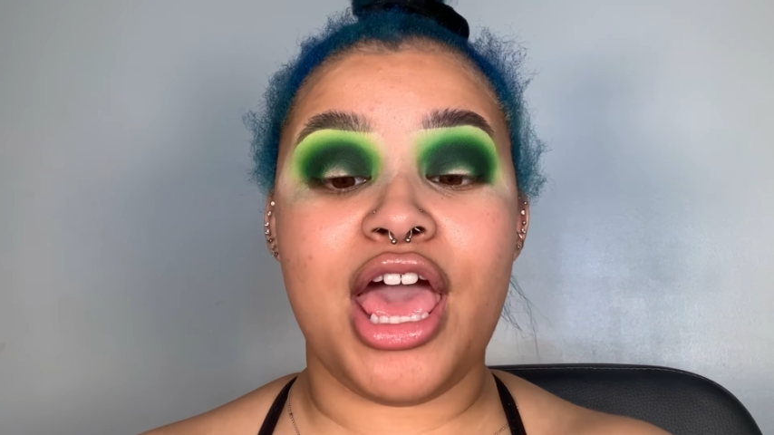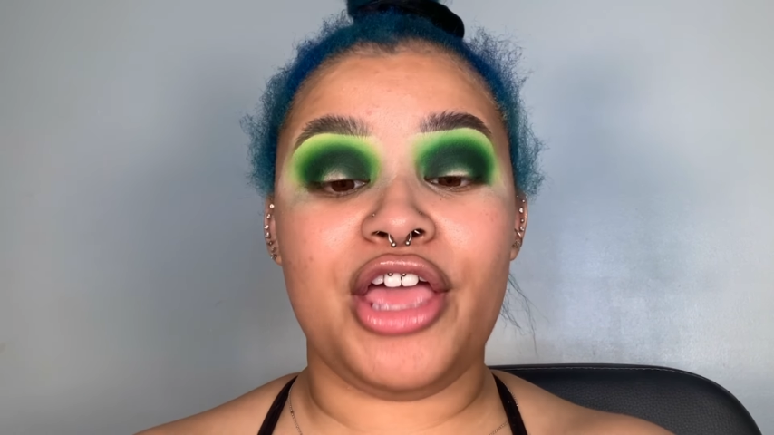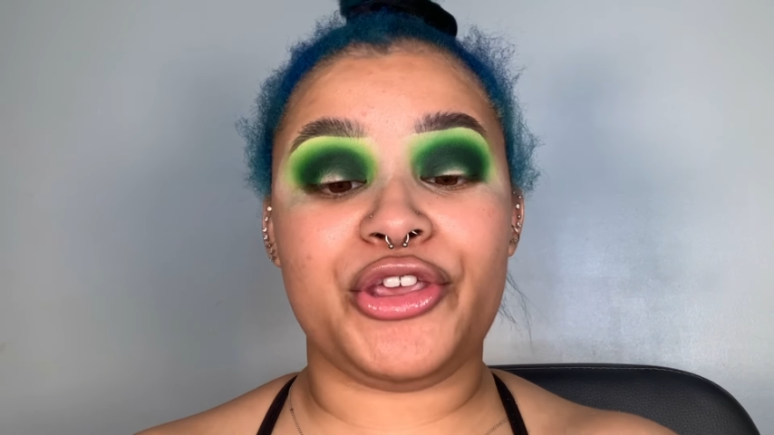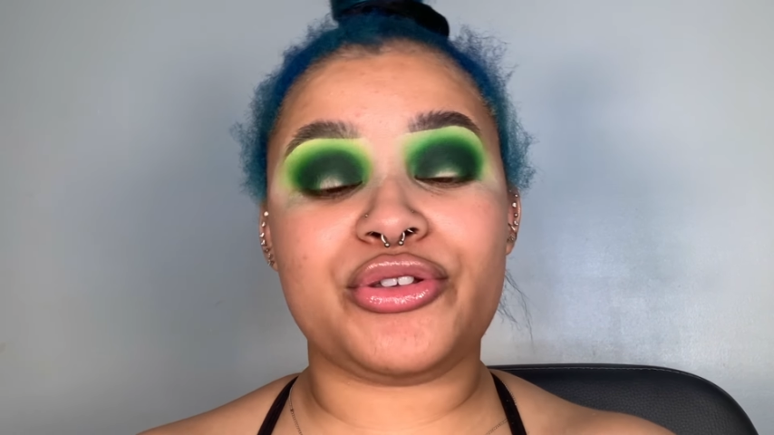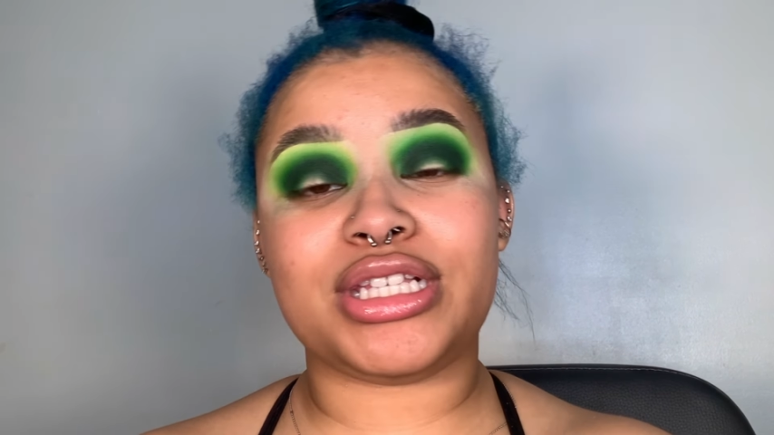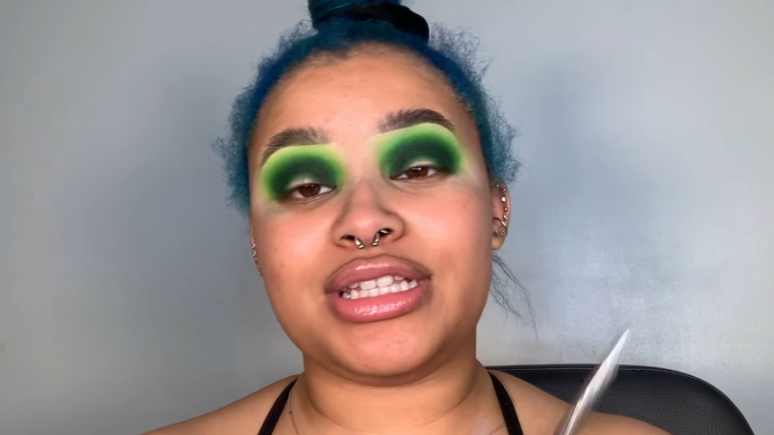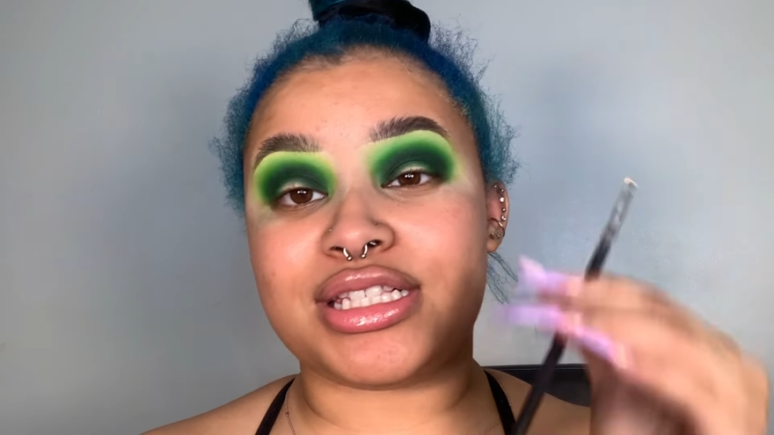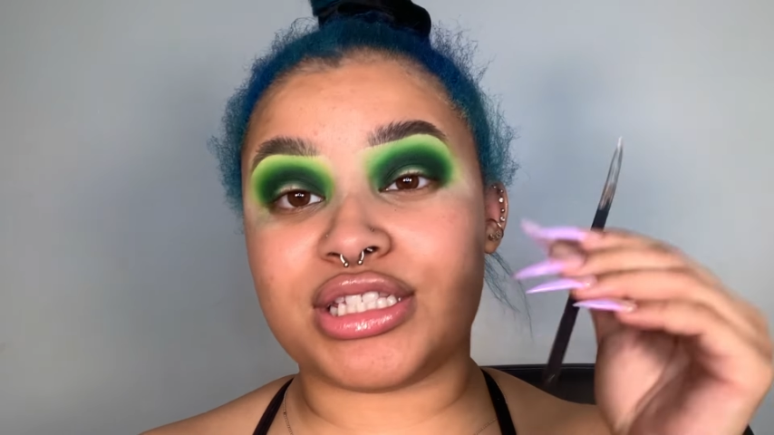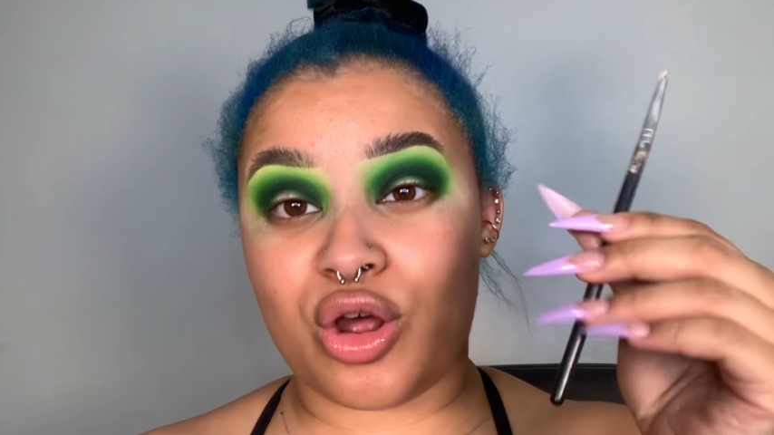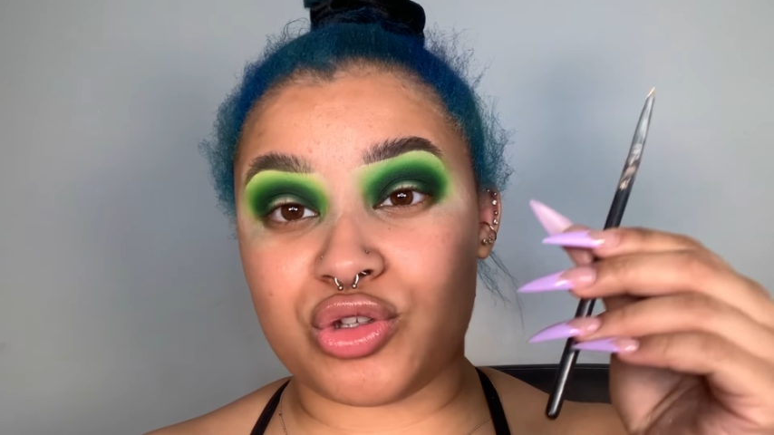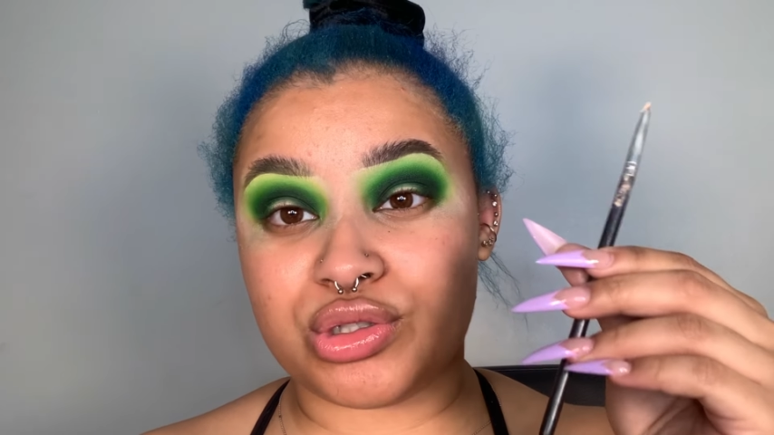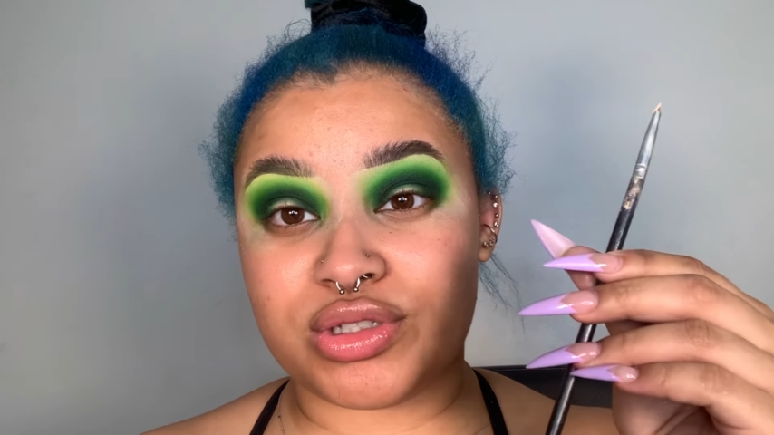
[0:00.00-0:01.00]
using this
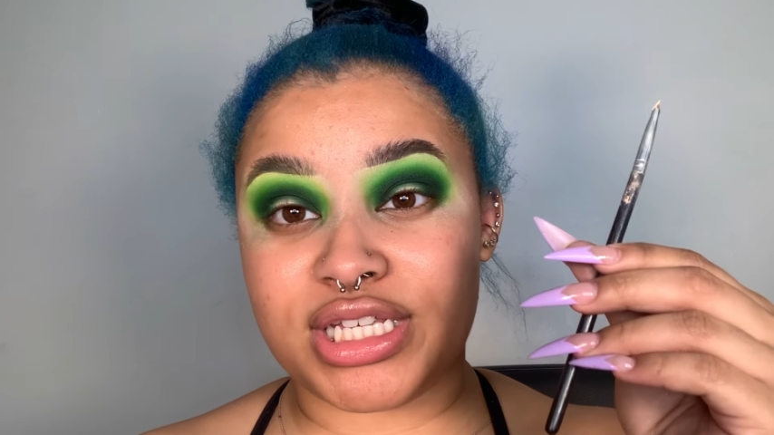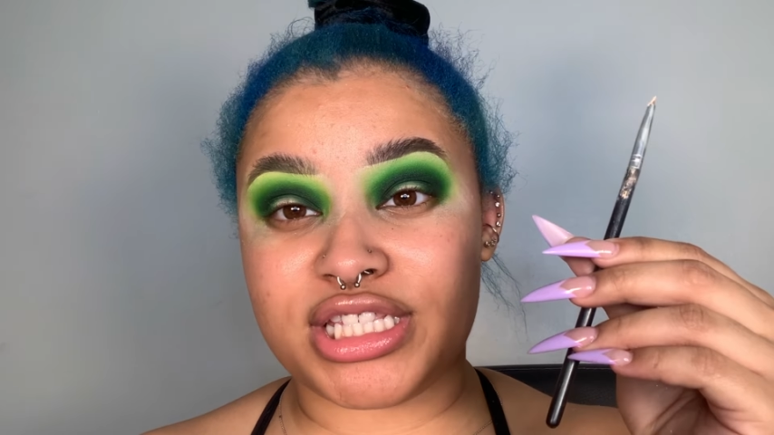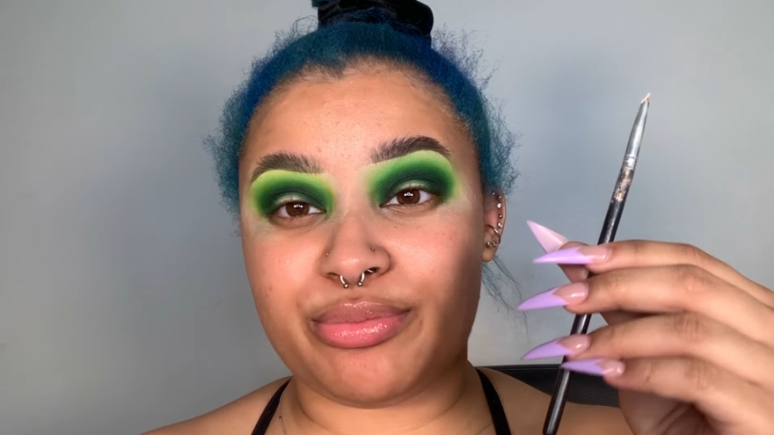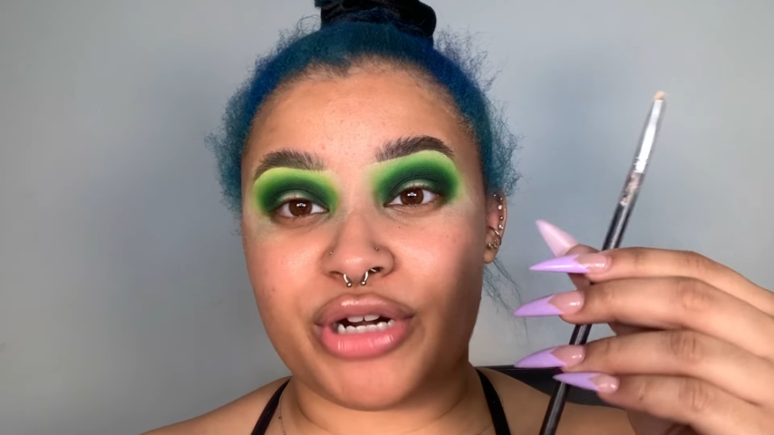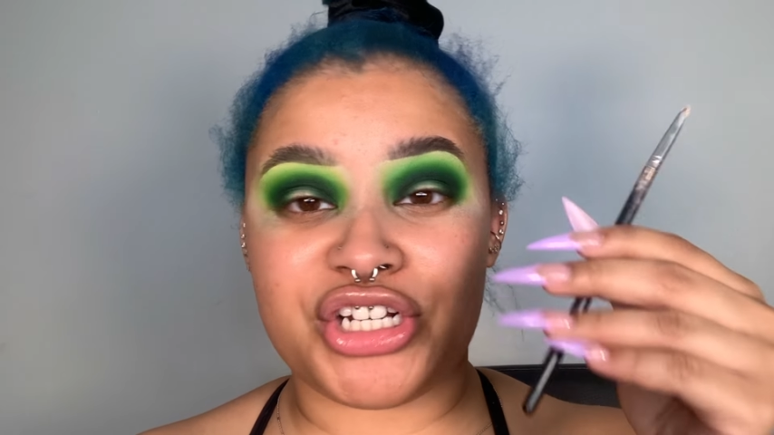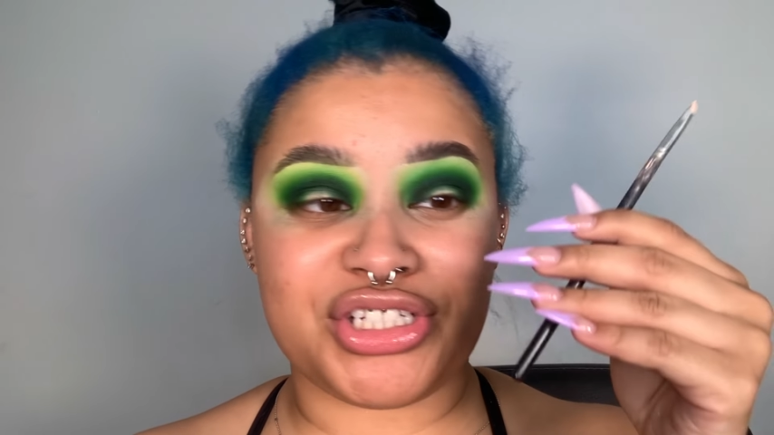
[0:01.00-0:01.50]
Coastal Scents brush